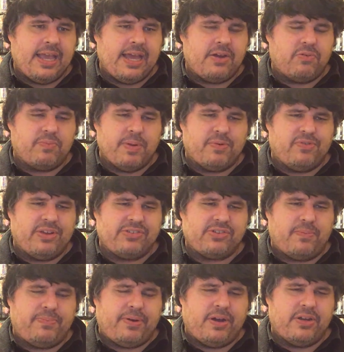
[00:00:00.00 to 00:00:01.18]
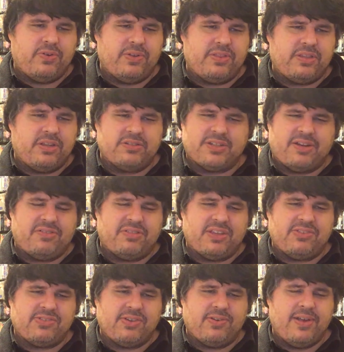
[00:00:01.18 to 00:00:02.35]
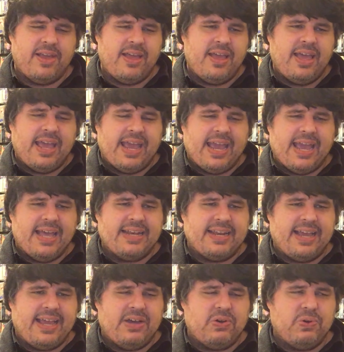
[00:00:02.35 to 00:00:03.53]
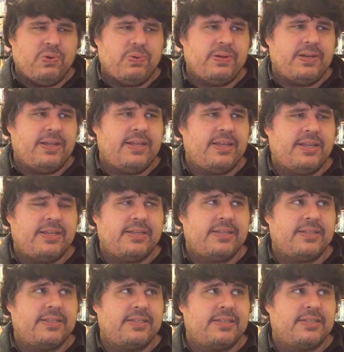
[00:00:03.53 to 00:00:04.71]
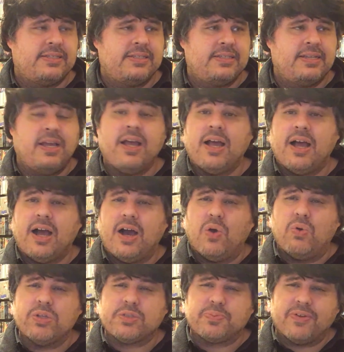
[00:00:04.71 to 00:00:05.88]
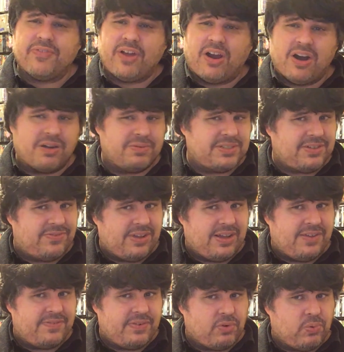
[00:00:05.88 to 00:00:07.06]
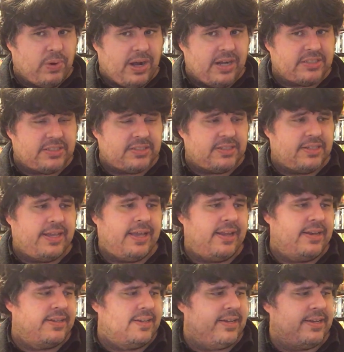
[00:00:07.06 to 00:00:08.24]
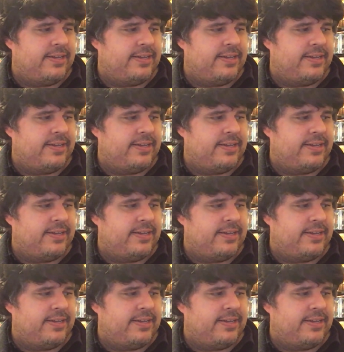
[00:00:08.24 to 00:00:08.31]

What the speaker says: I don't remember if I saw Ponyo in theaters. I don't think so. And I own Whisper of the Heart, which I've never watched. And